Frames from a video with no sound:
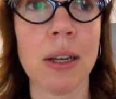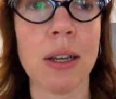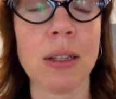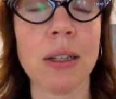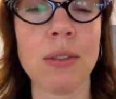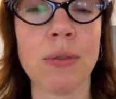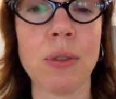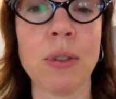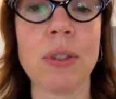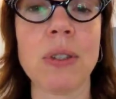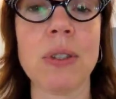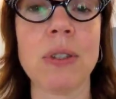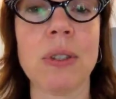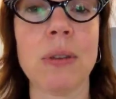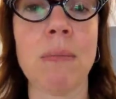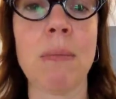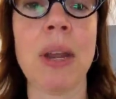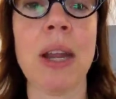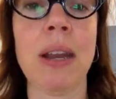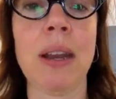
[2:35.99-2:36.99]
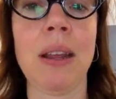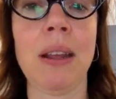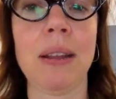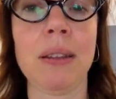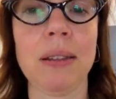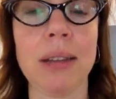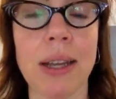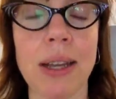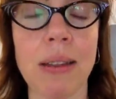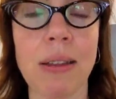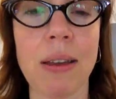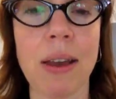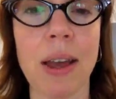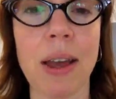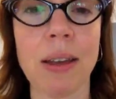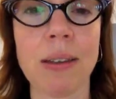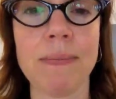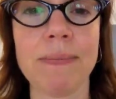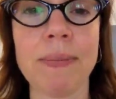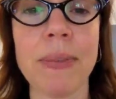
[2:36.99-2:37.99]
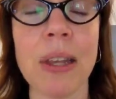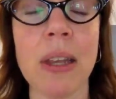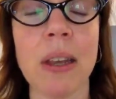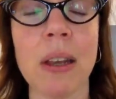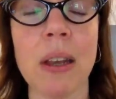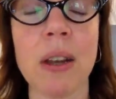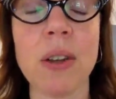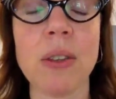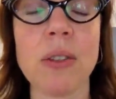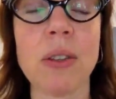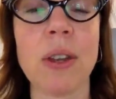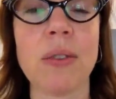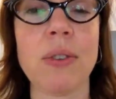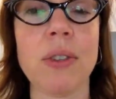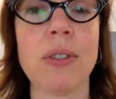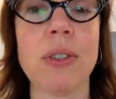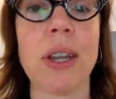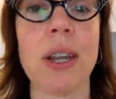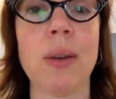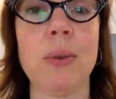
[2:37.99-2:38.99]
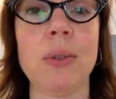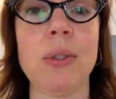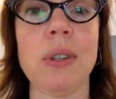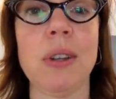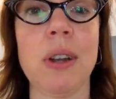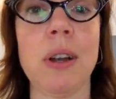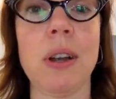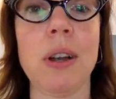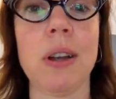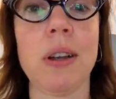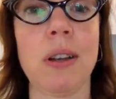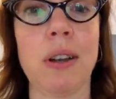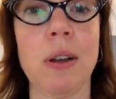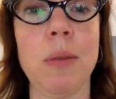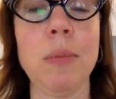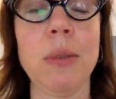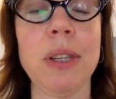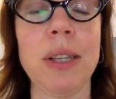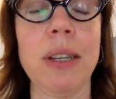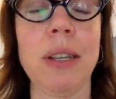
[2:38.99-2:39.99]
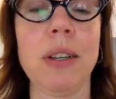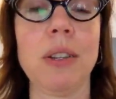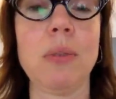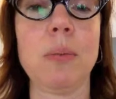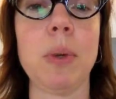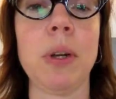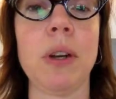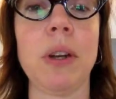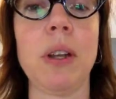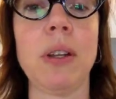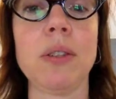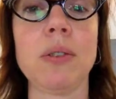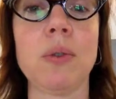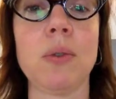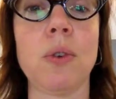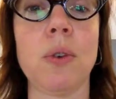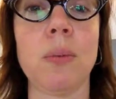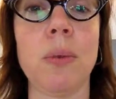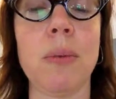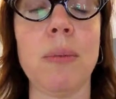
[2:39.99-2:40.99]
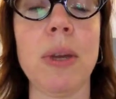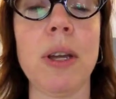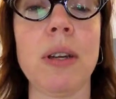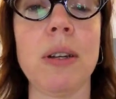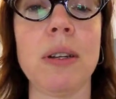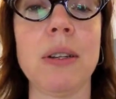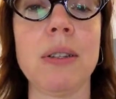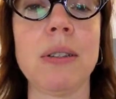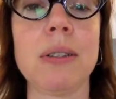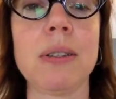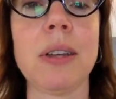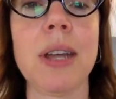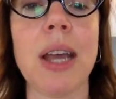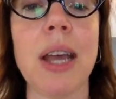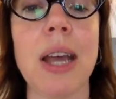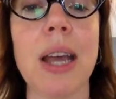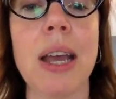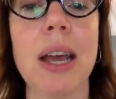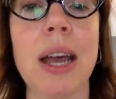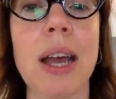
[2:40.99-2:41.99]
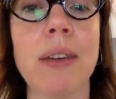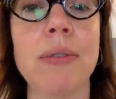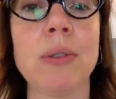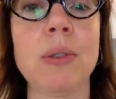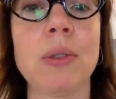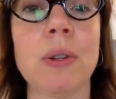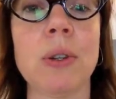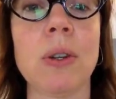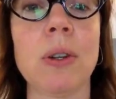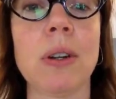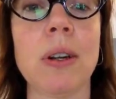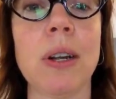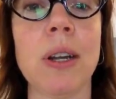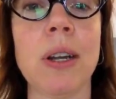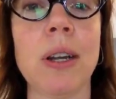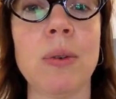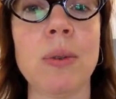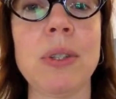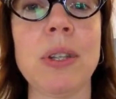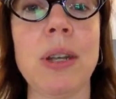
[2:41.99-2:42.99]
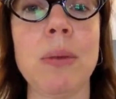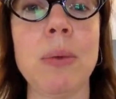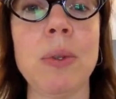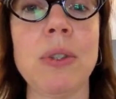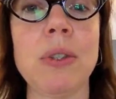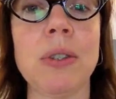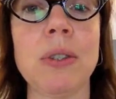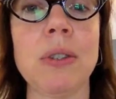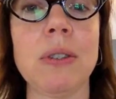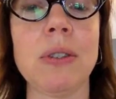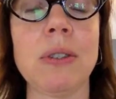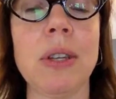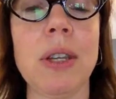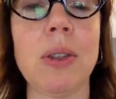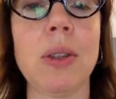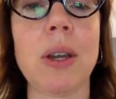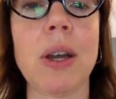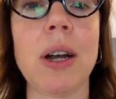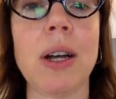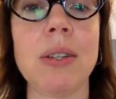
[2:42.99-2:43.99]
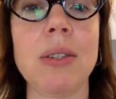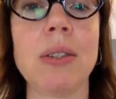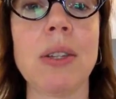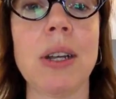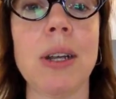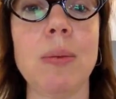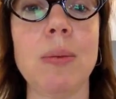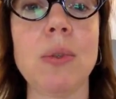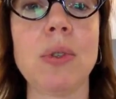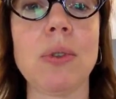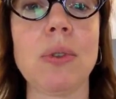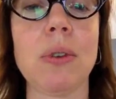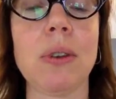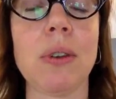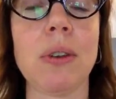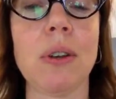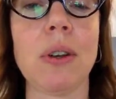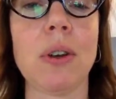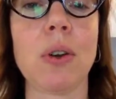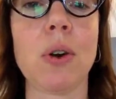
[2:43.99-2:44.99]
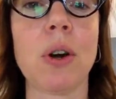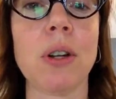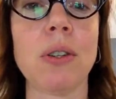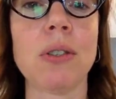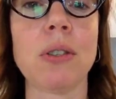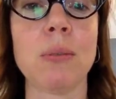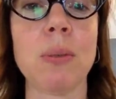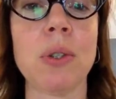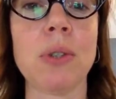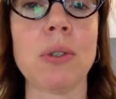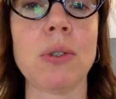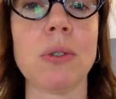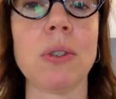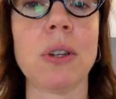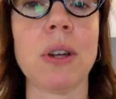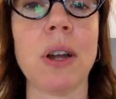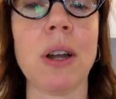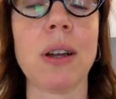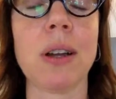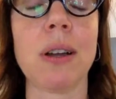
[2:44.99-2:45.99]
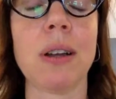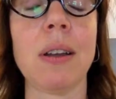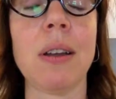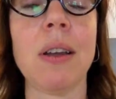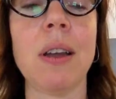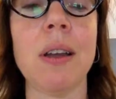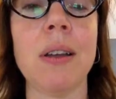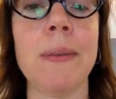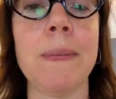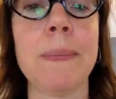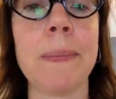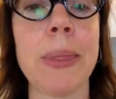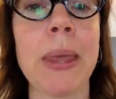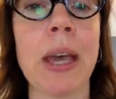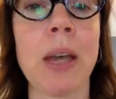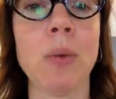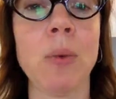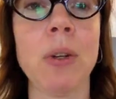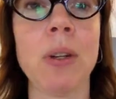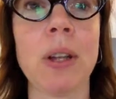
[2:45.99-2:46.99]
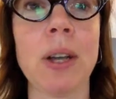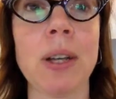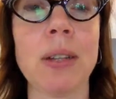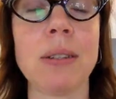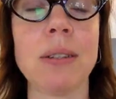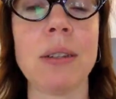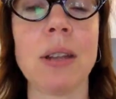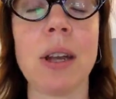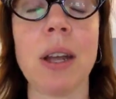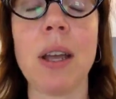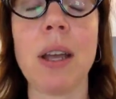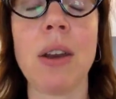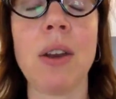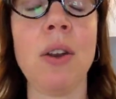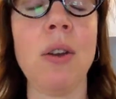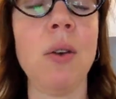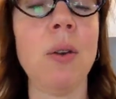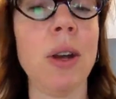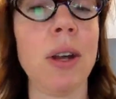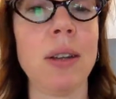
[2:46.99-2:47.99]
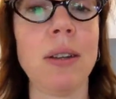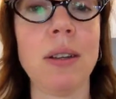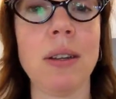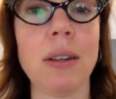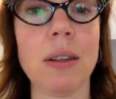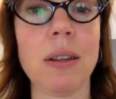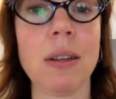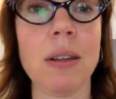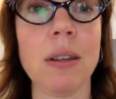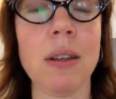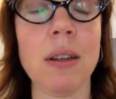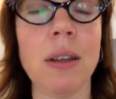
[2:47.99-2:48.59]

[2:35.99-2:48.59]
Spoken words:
differences in meaning like that. I also have to say it was an humbling experience for me because after I was able to get the concepts across to Mr. Tanaka, I realized that I had no idea